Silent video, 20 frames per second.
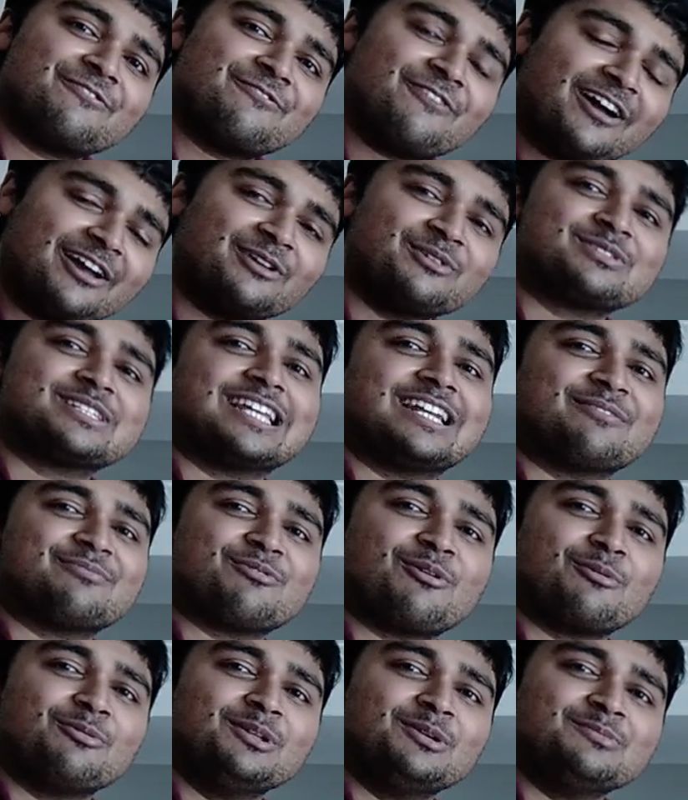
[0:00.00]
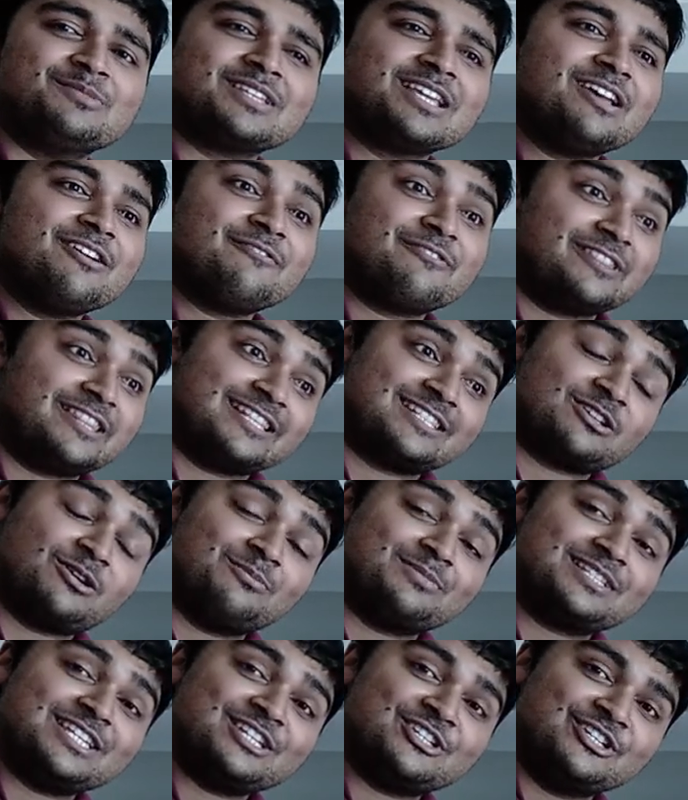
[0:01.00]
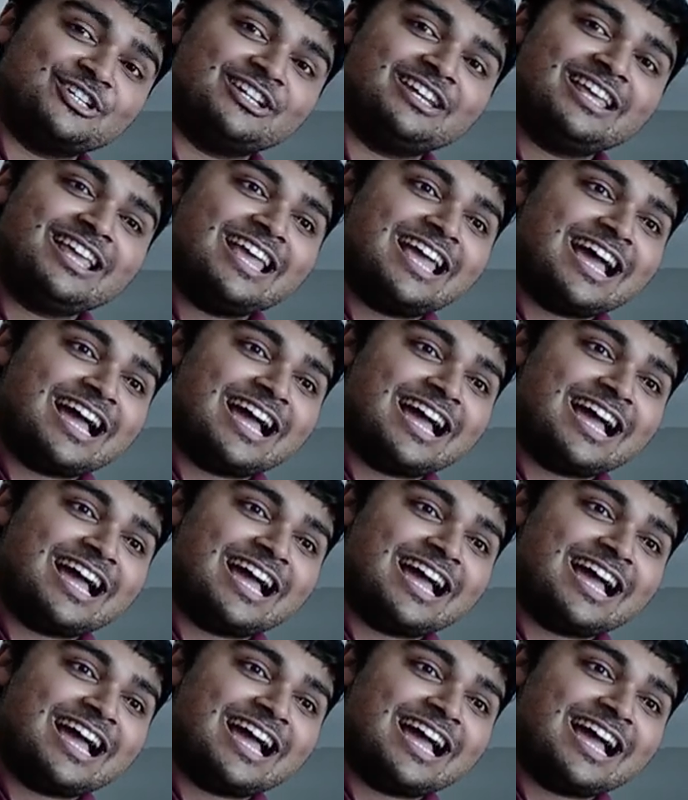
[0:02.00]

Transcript: final set of problems for this competition.